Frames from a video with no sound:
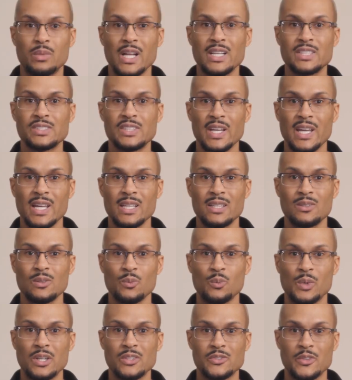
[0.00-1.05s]
Blockchain
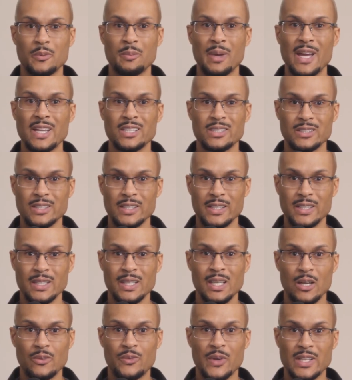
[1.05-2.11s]
will dramatically
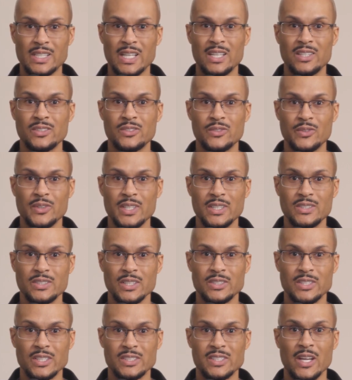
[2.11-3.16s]
affect industries
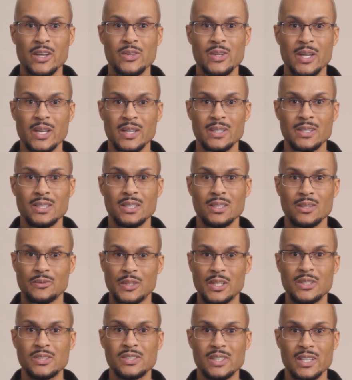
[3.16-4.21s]
such as healthcare,
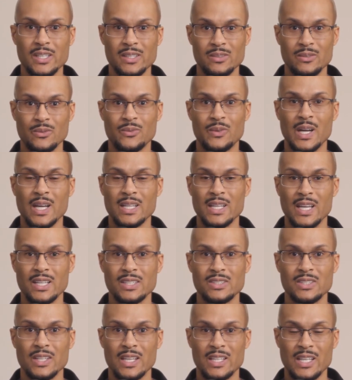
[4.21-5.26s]
real estate,
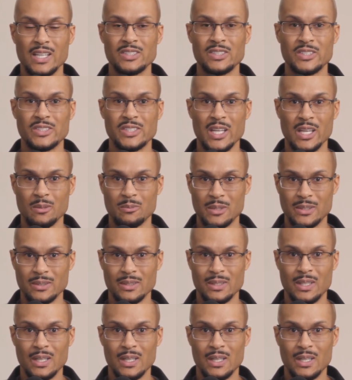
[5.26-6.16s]
finance, and entertainment.